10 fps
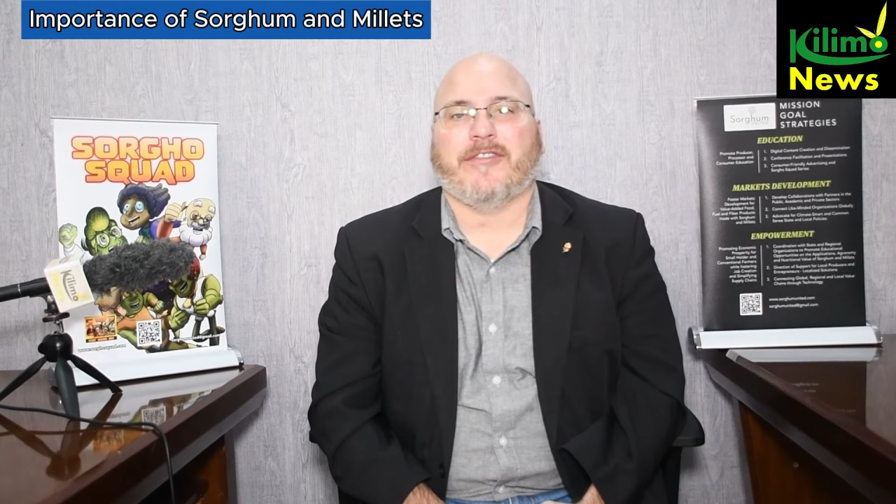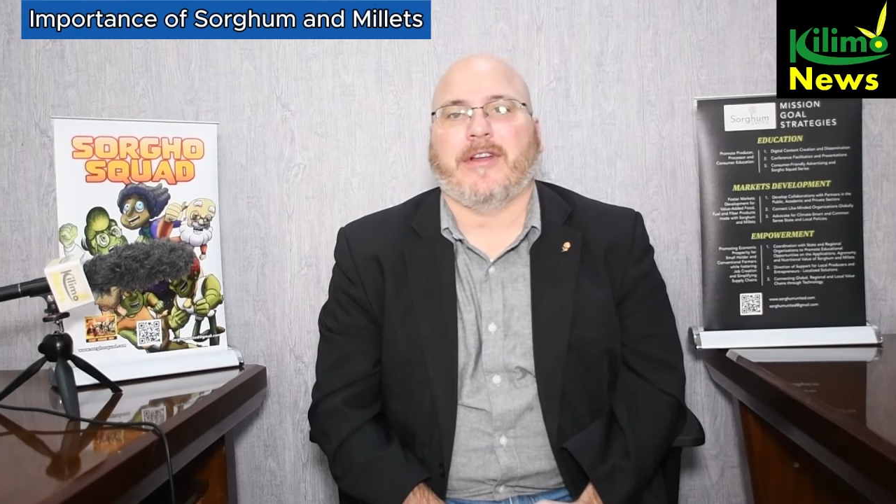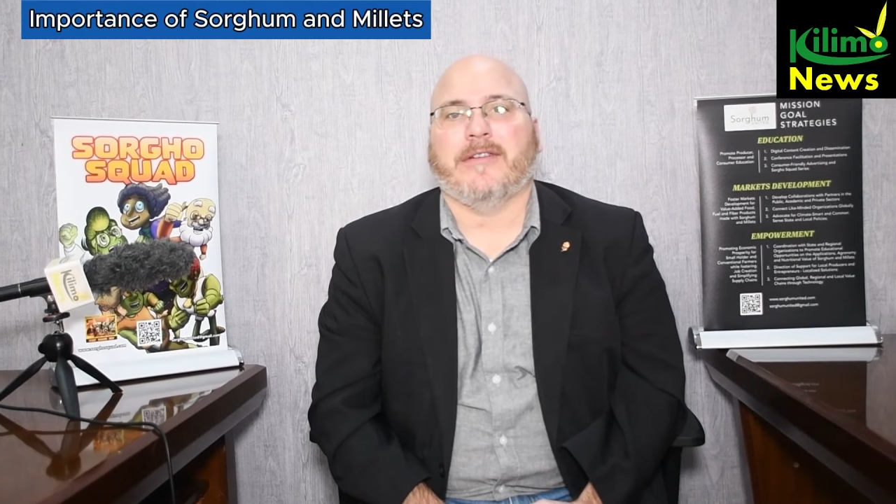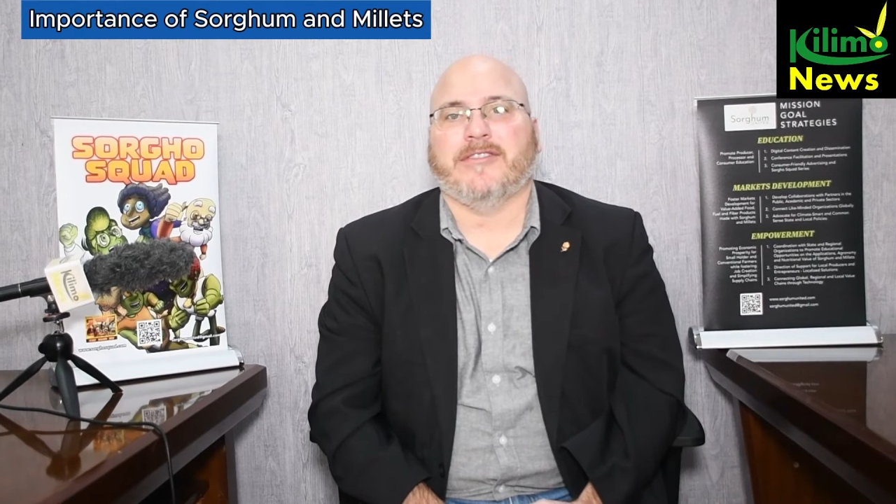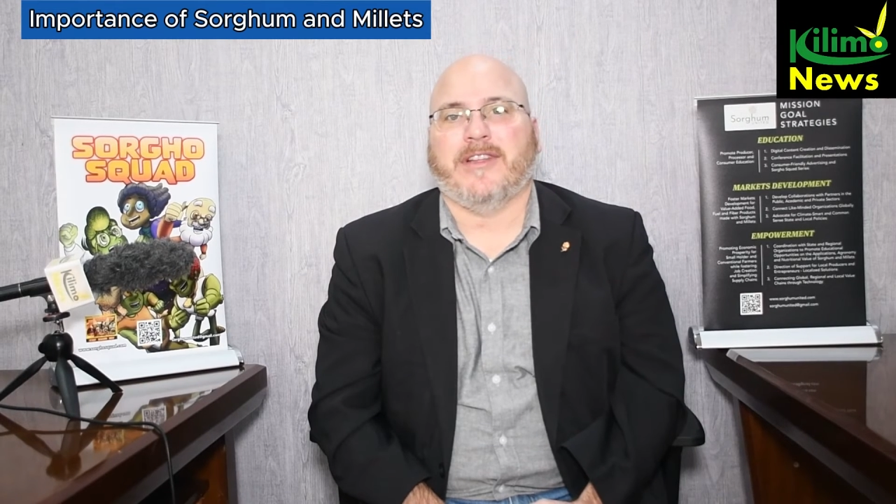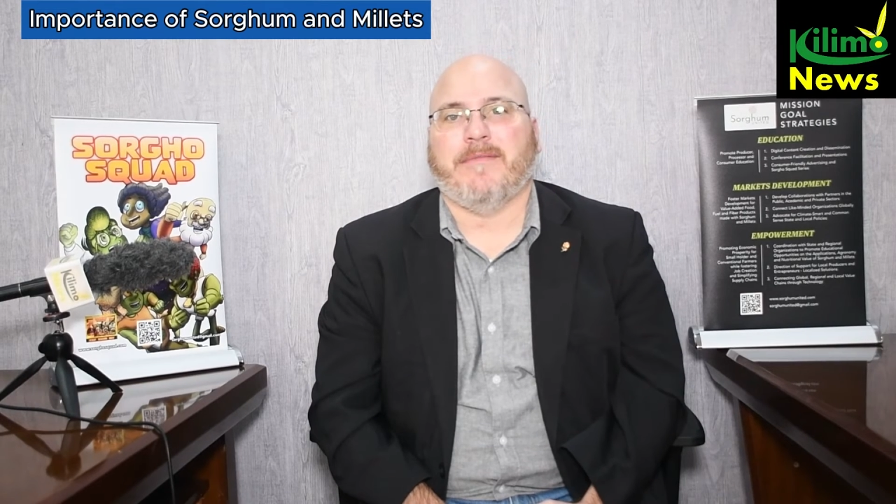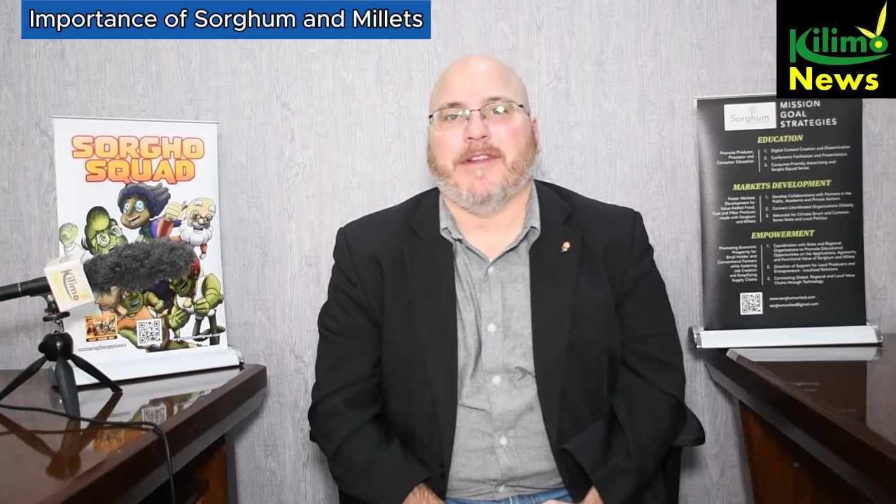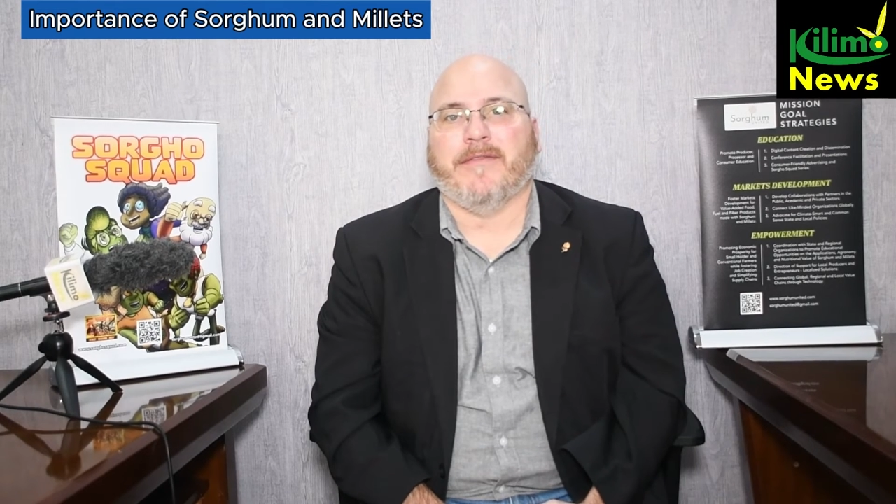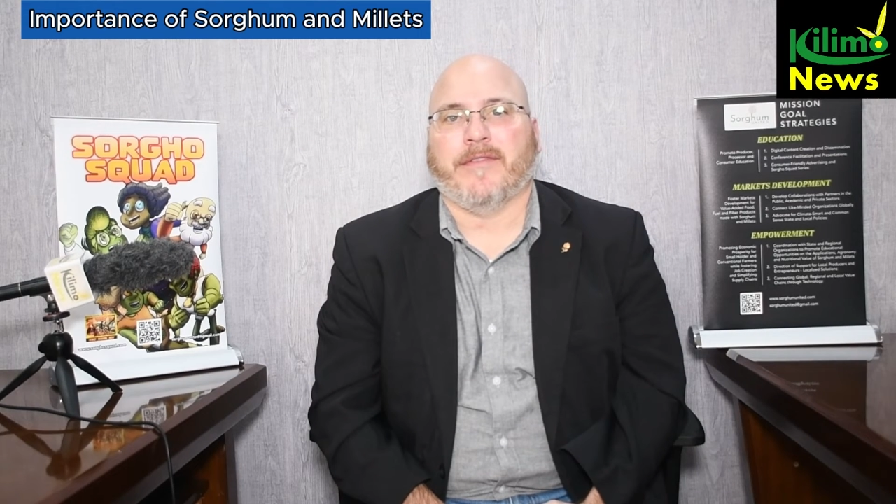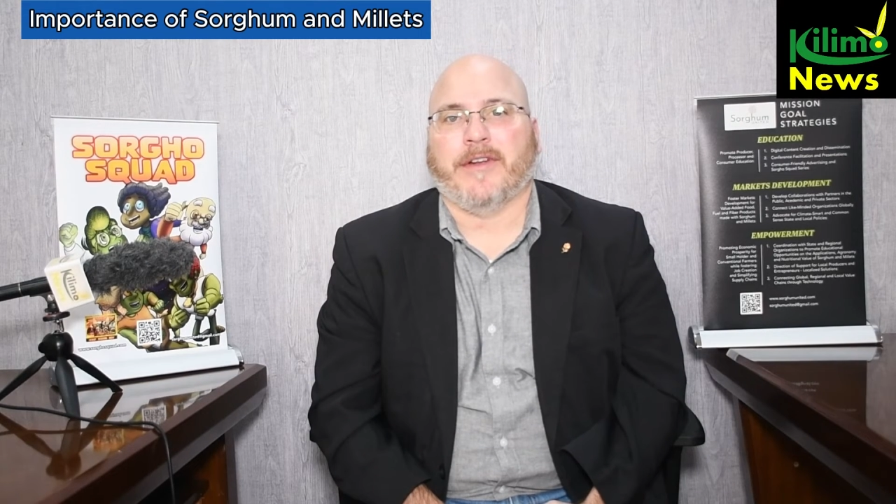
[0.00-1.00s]
largely
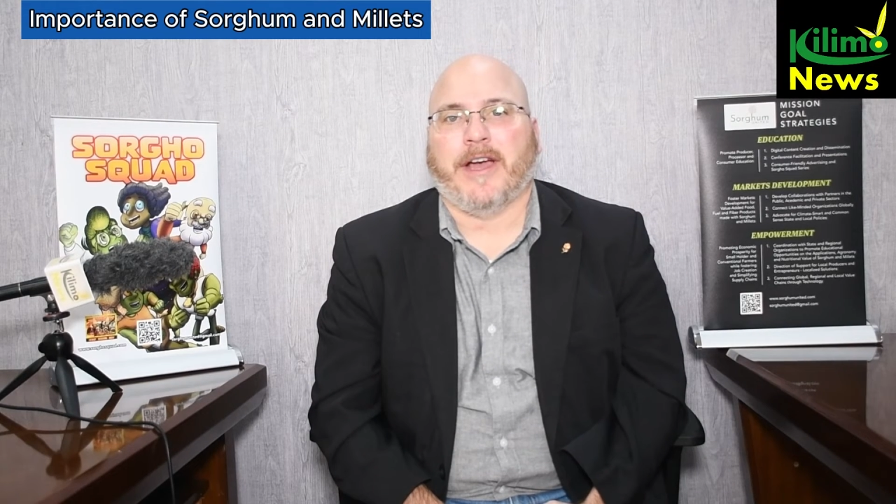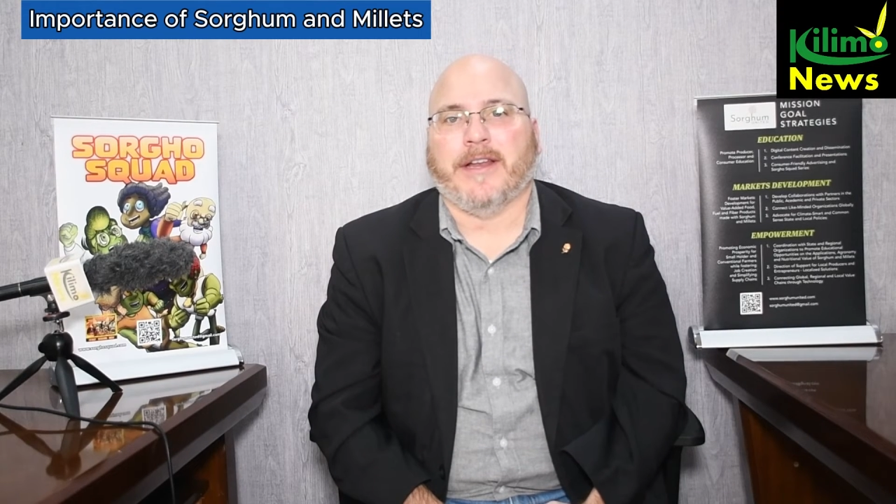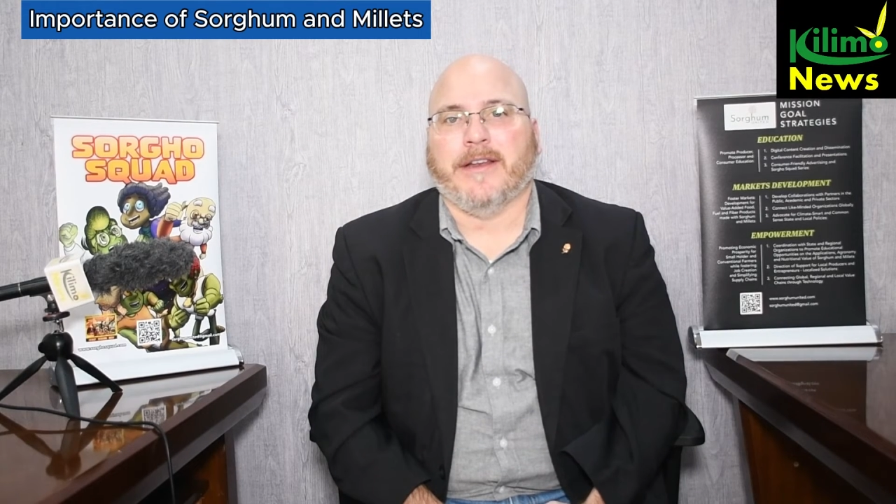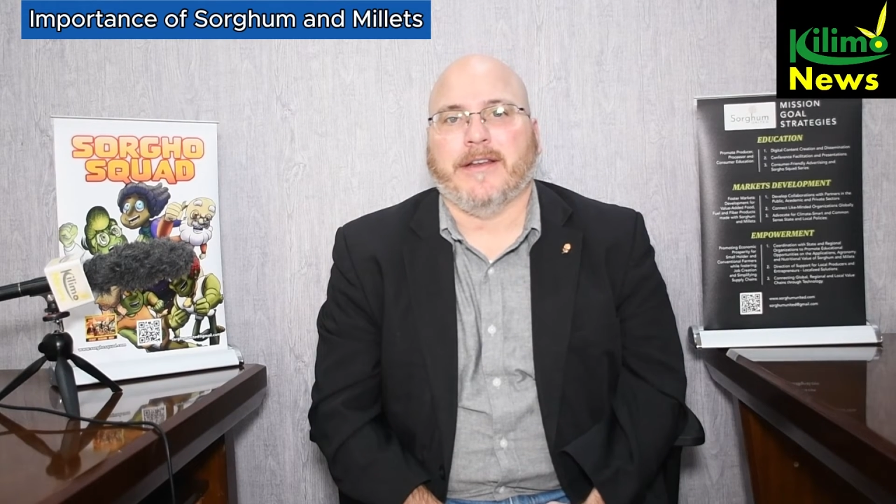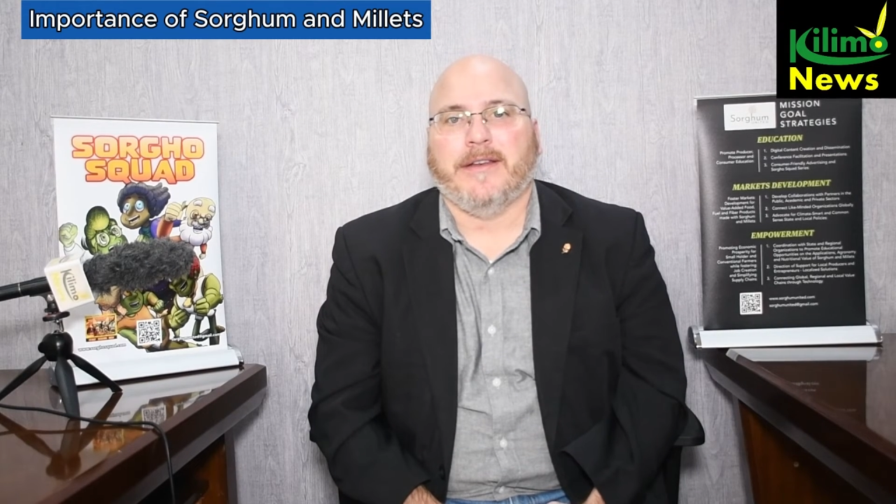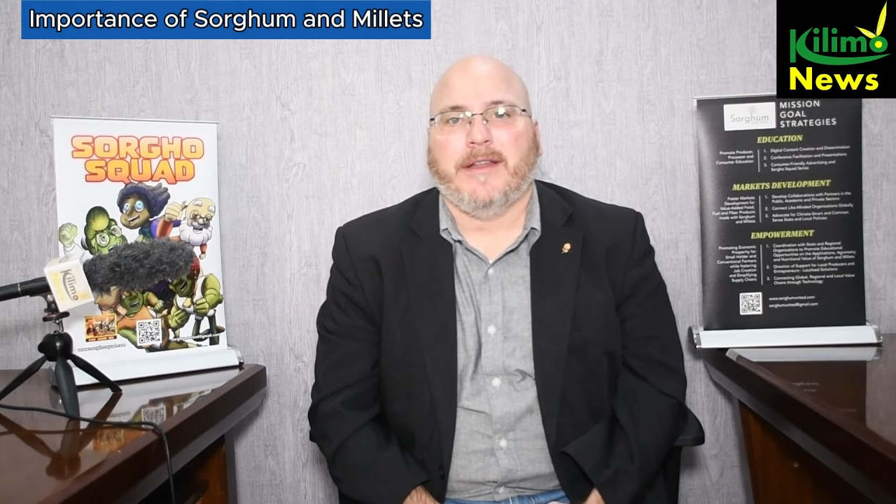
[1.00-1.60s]
been forgotten.